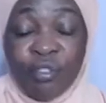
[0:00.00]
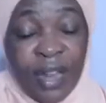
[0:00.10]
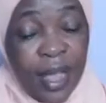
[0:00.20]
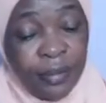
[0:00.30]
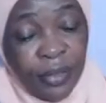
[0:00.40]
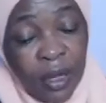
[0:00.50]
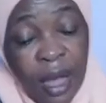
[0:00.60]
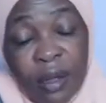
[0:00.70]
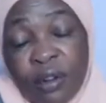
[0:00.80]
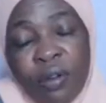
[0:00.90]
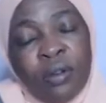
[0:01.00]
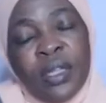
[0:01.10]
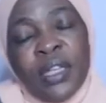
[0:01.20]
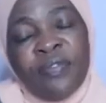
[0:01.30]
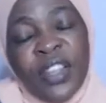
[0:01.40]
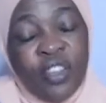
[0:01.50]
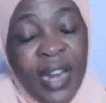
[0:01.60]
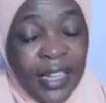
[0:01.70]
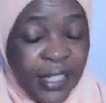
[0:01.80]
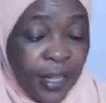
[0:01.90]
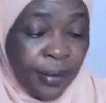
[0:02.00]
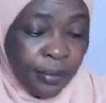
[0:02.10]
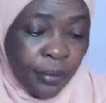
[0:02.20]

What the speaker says: today, in video 19,